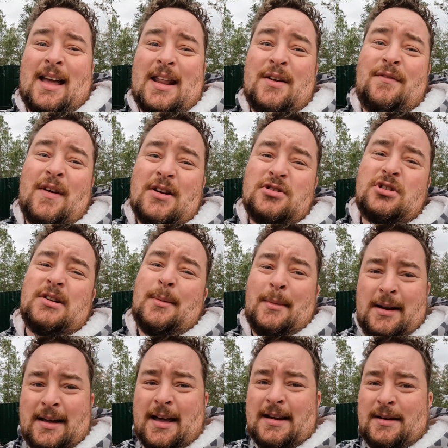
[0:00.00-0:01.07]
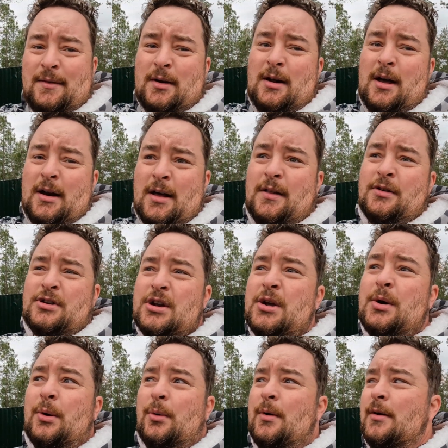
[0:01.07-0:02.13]
And eventually I'm going to get even another
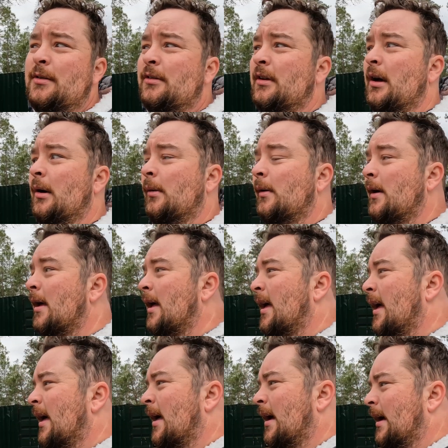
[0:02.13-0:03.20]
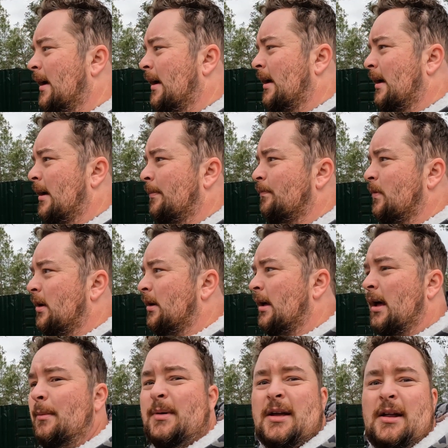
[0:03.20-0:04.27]
2. So
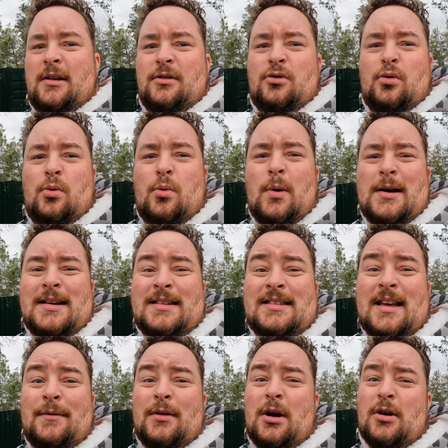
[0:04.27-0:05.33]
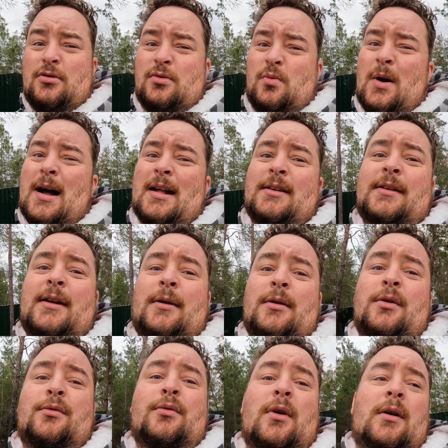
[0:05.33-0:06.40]
I'll be at 2700 watts here in
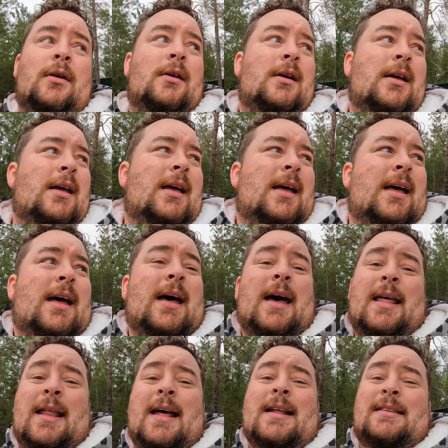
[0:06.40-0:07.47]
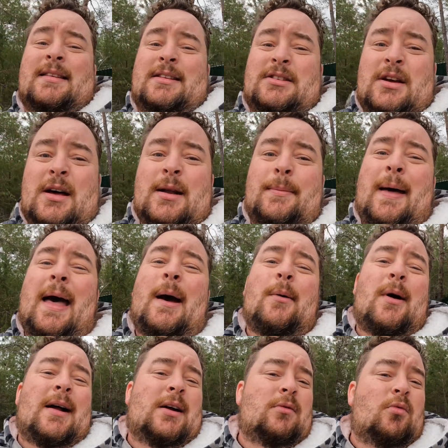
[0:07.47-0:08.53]
the front. And that is a ton of power.
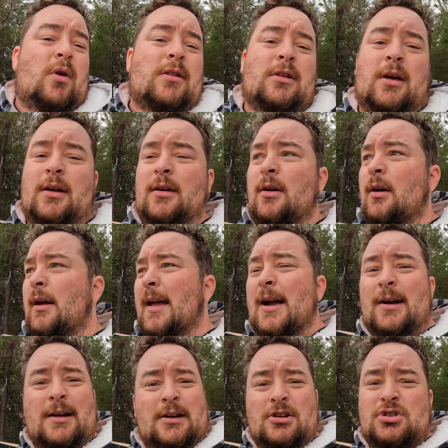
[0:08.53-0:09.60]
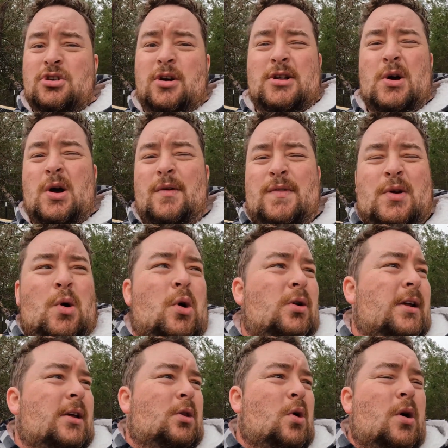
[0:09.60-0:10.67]
I can run the air conditioner on the RV all
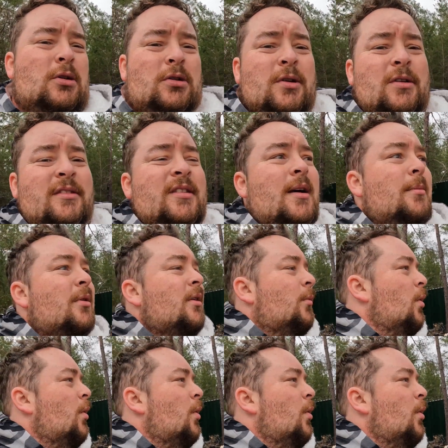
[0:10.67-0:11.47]
day long during the summer.